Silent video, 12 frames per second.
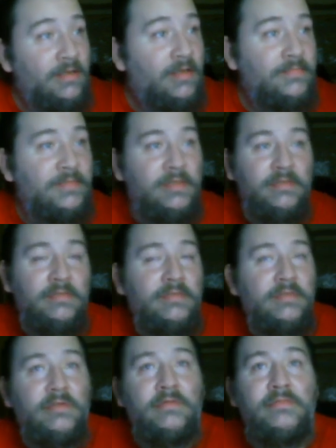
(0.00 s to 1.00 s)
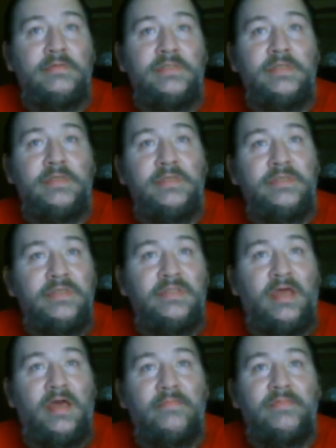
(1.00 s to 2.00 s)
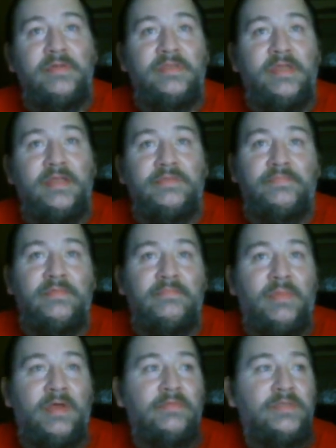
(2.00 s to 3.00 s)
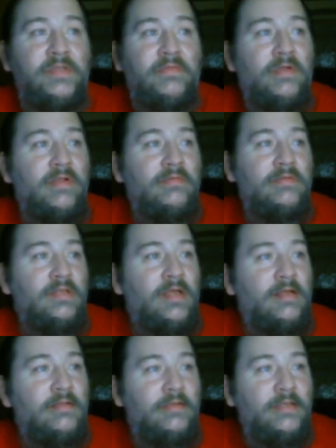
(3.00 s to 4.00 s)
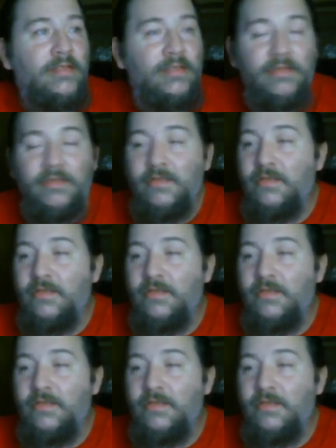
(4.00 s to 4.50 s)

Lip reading: I mean, it's a topic that's been bouncing around a lot lately,